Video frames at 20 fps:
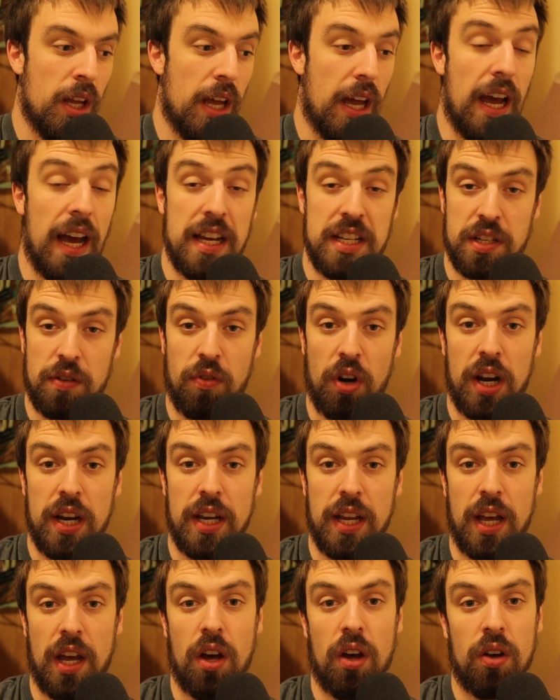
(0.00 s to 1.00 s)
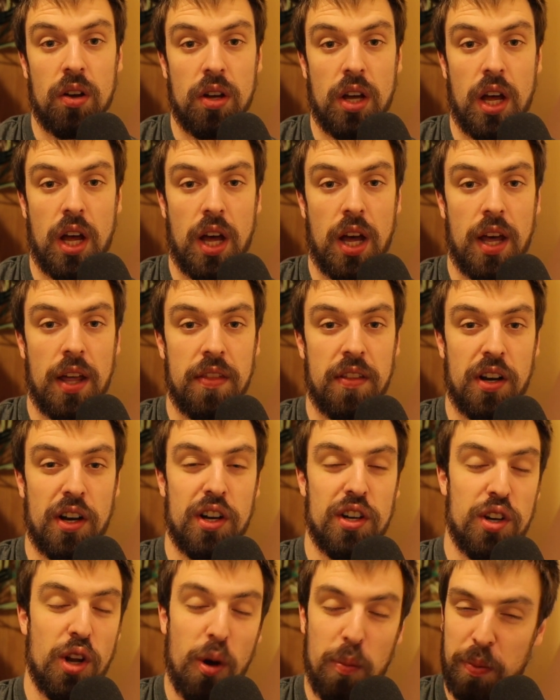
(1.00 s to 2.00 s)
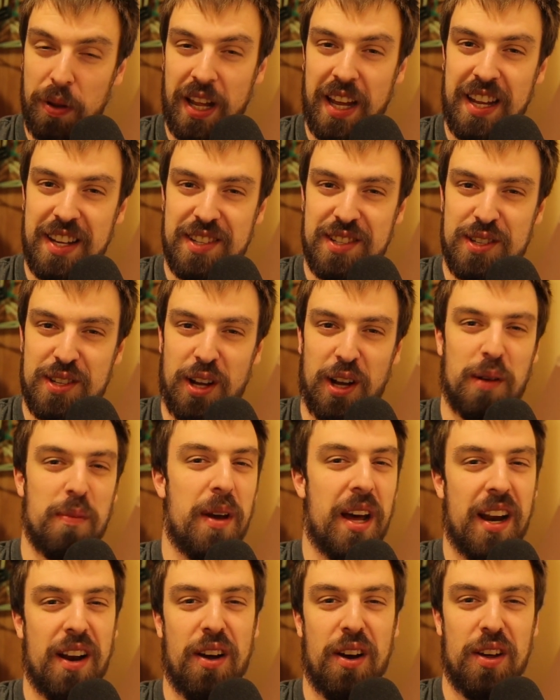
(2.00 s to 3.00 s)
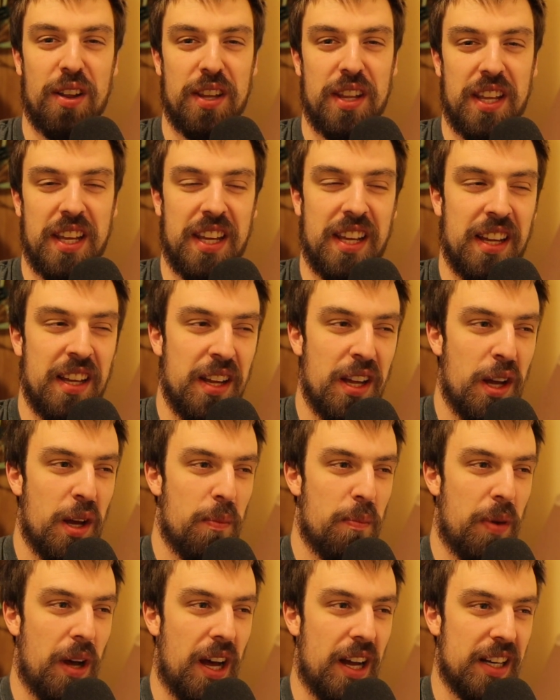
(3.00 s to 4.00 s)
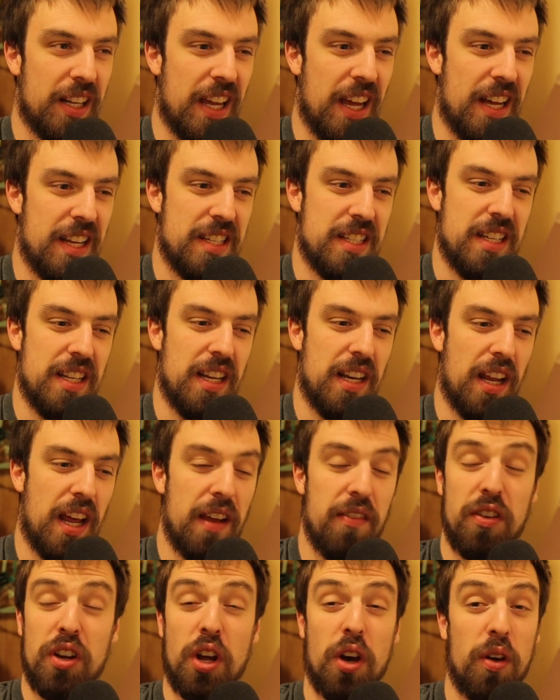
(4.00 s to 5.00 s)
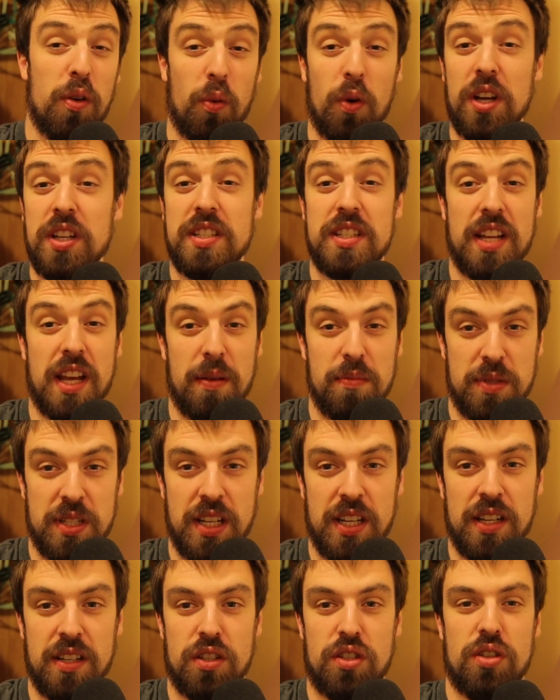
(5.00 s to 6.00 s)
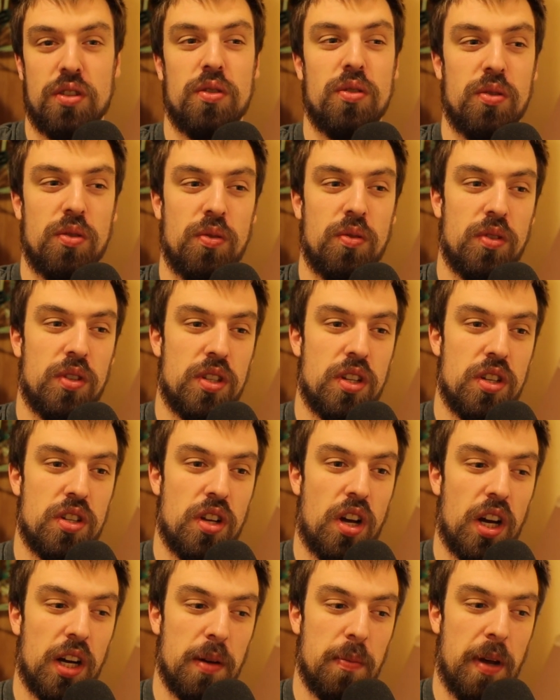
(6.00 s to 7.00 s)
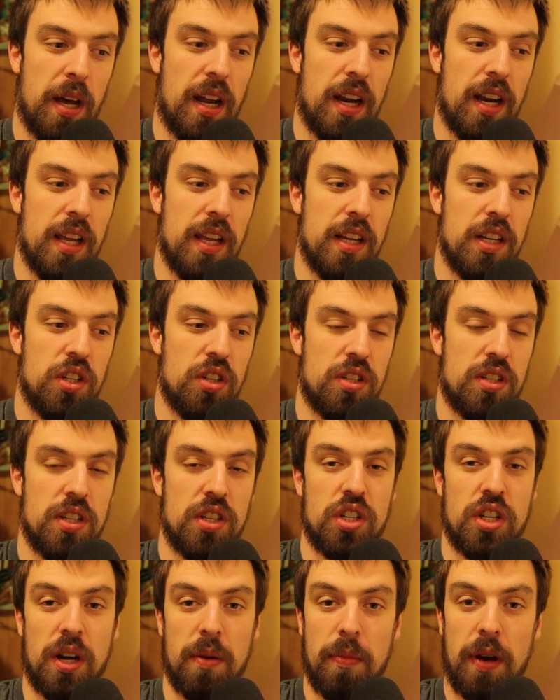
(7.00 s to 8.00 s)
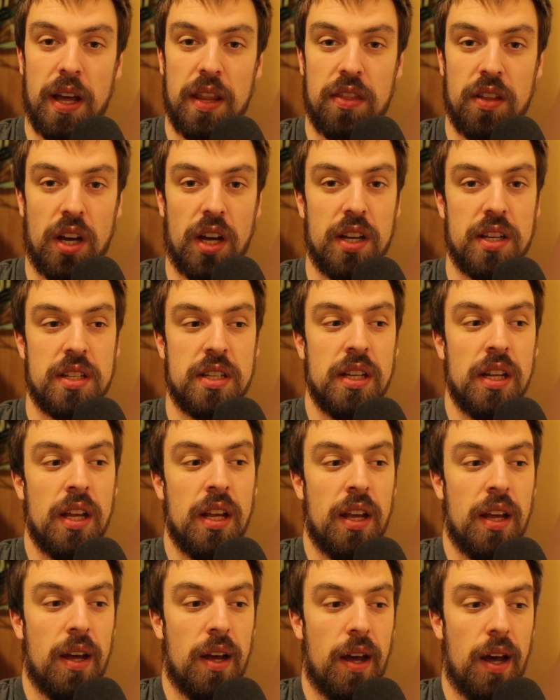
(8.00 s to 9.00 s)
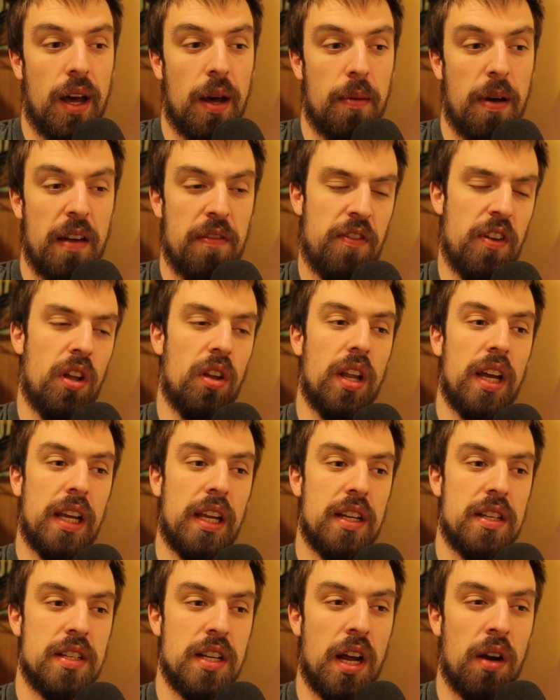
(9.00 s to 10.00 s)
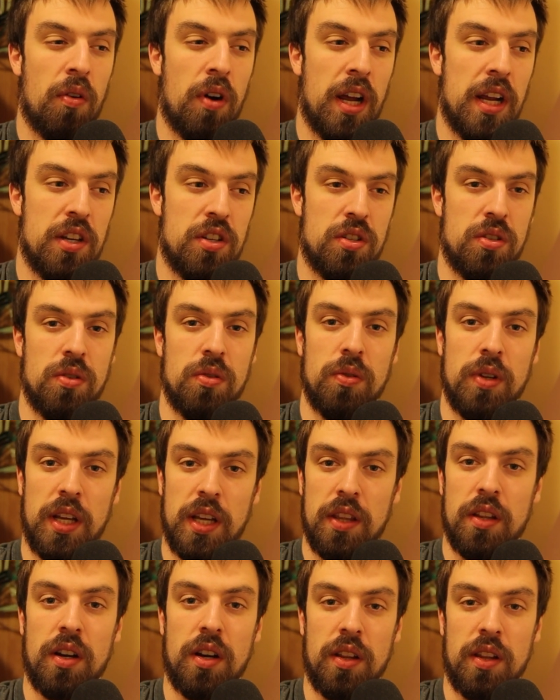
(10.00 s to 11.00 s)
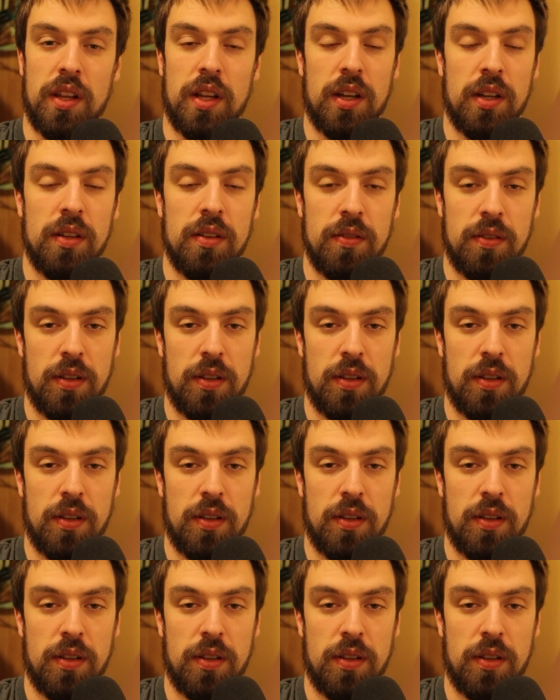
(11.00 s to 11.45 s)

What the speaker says: as of right now, there are no plans to talk about it on the podcast scene. Even though it was tempting to talk about it and just to share my thoughts, I felt like it's not right to either the